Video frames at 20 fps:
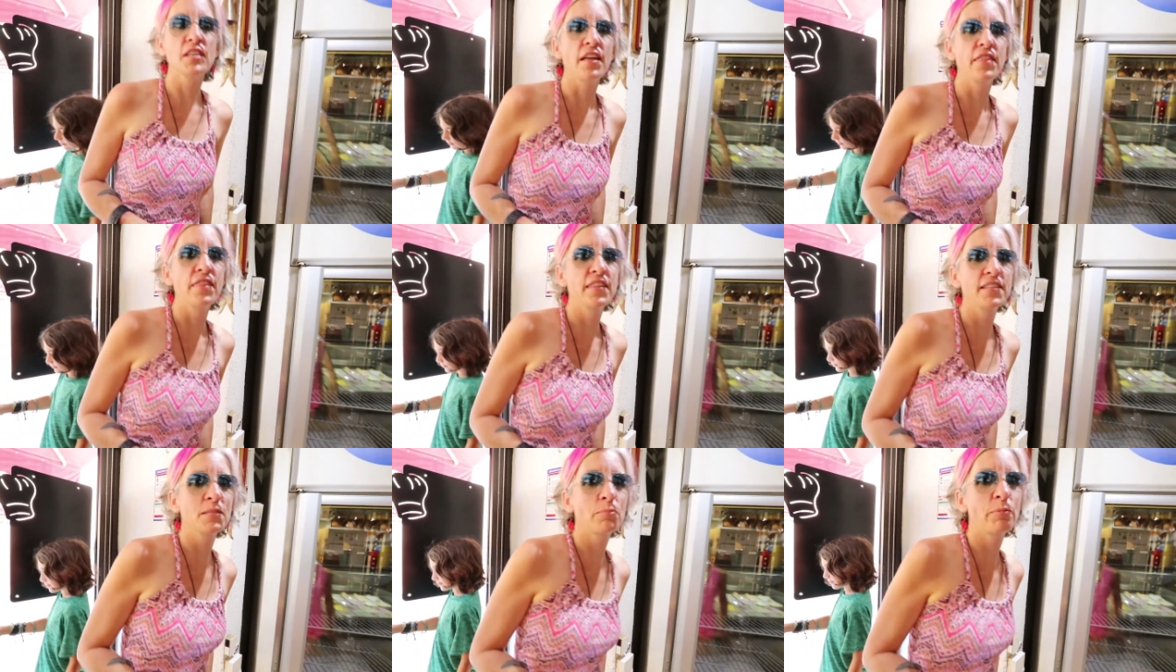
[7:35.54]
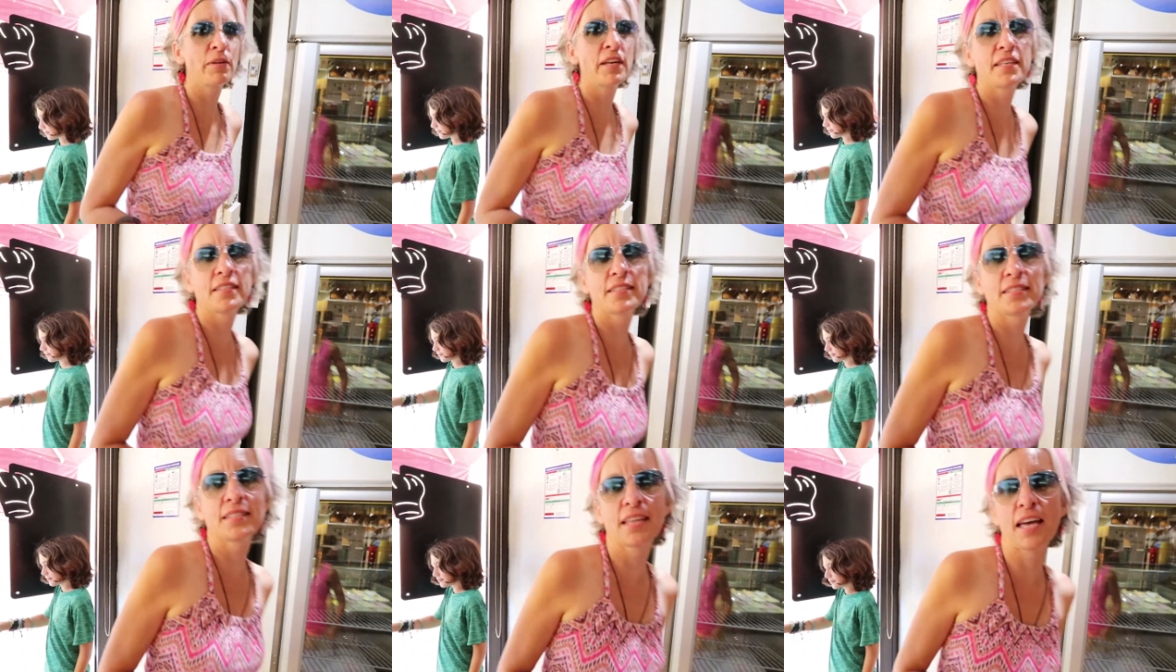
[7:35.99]
and this
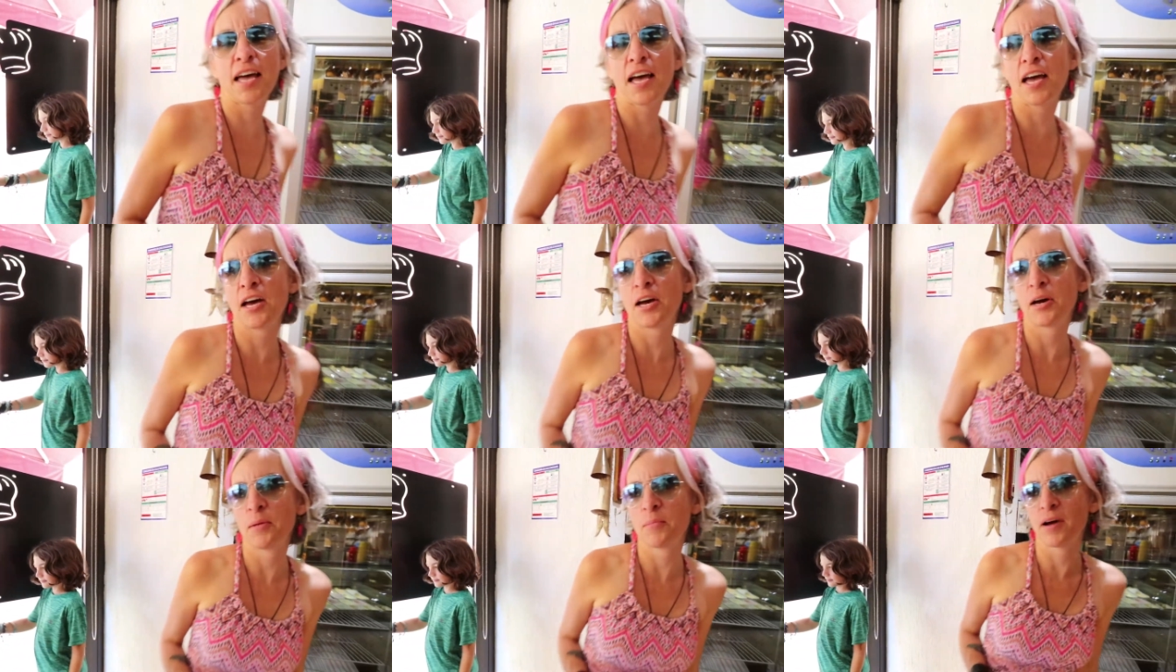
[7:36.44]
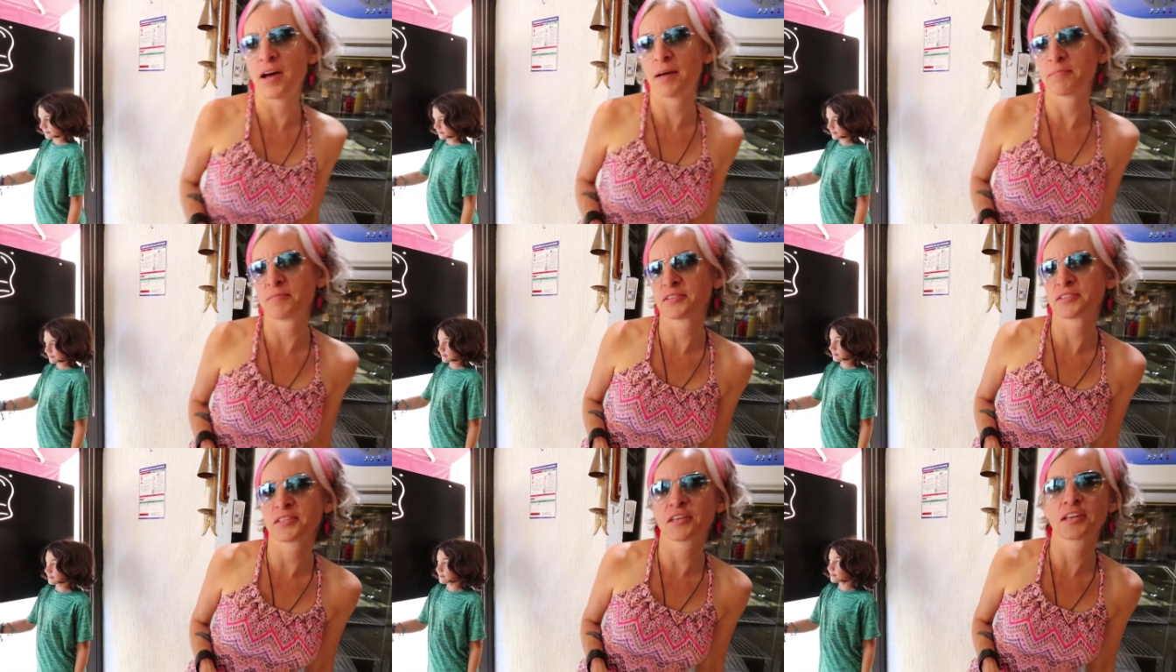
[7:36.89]
place, um,
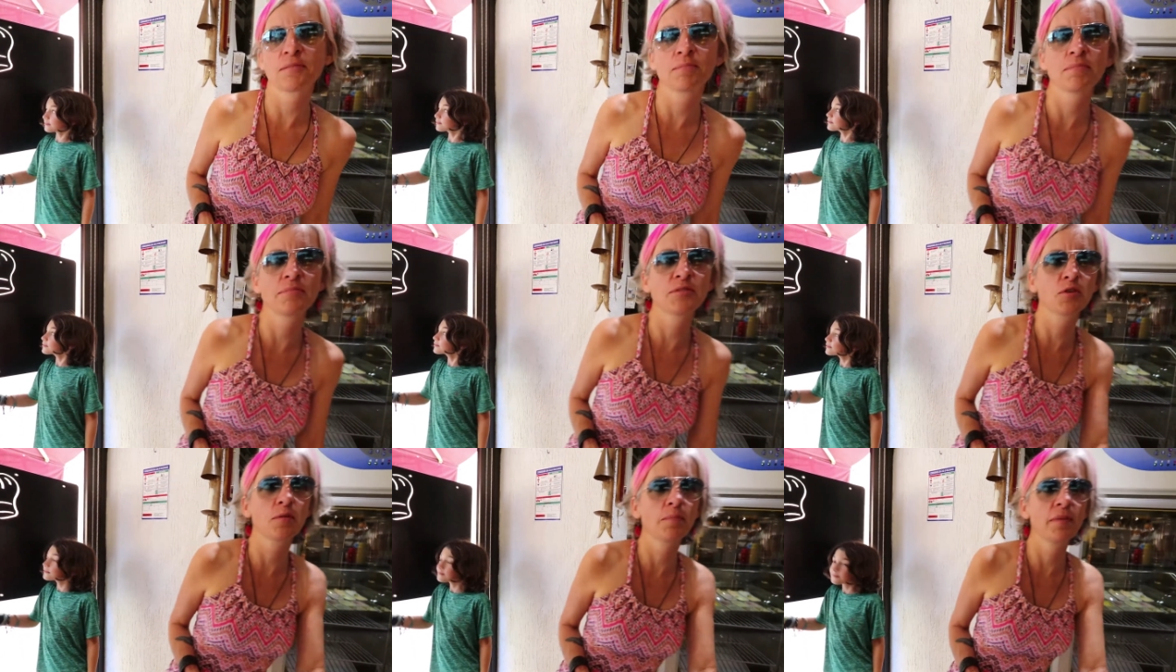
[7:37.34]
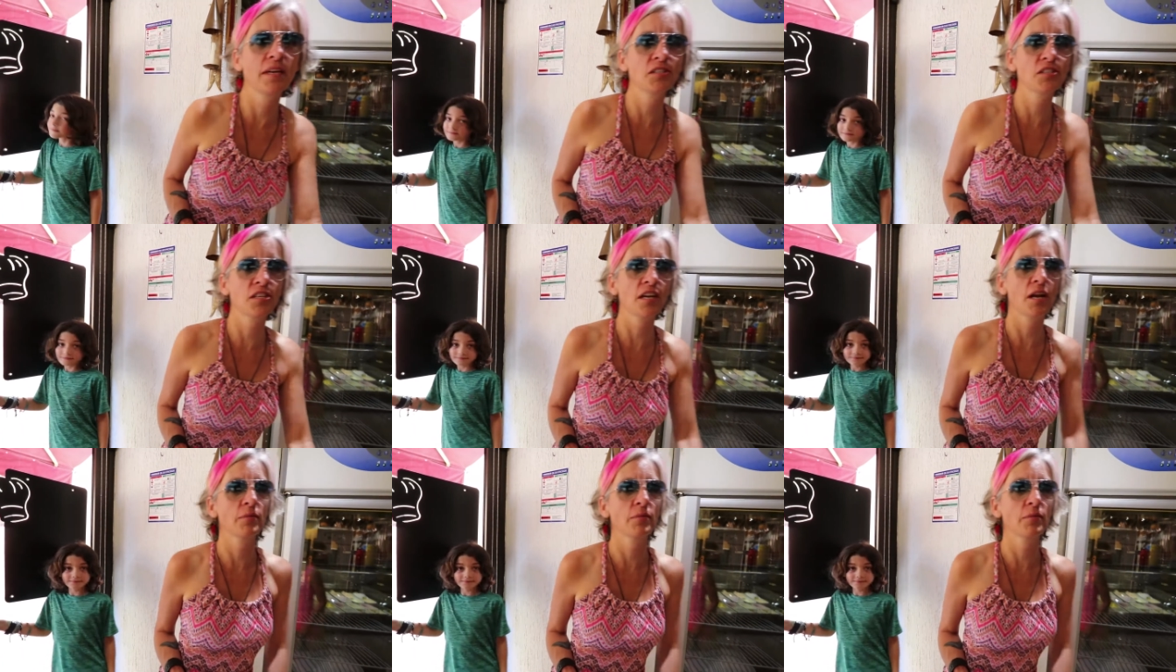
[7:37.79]
I'm just going to do a mention,